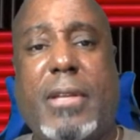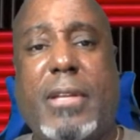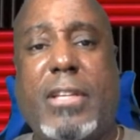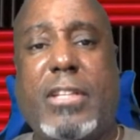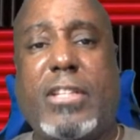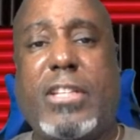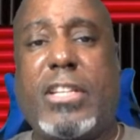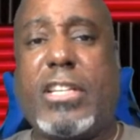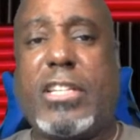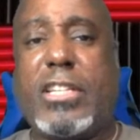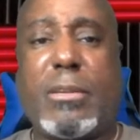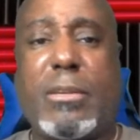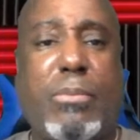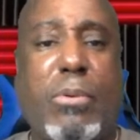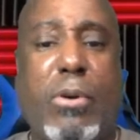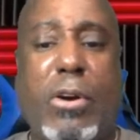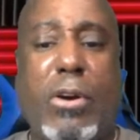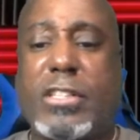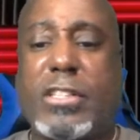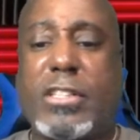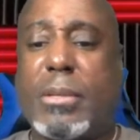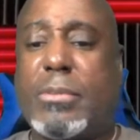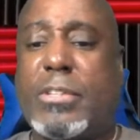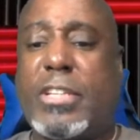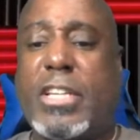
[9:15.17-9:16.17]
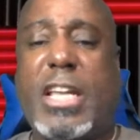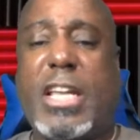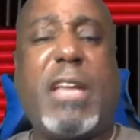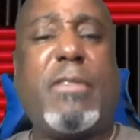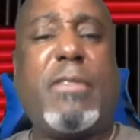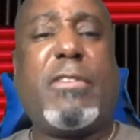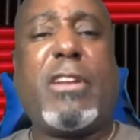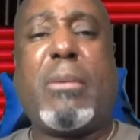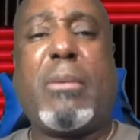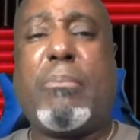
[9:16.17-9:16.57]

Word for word: She supports them. She even